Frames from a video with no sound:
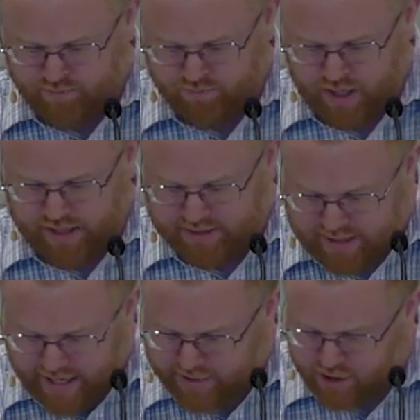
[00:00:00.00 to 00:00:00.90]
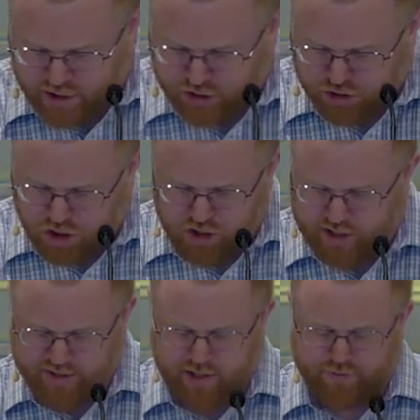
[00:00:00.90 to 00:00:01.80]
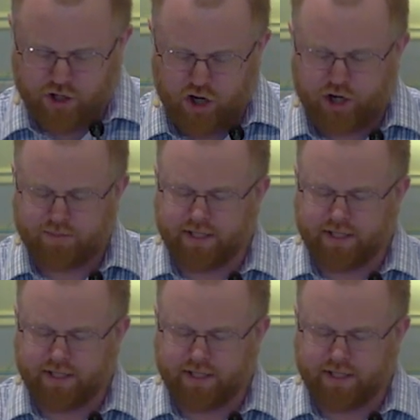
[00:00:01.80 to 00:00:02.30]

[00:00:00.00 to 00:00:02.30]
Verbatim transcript: And he says, in the strongest of terms,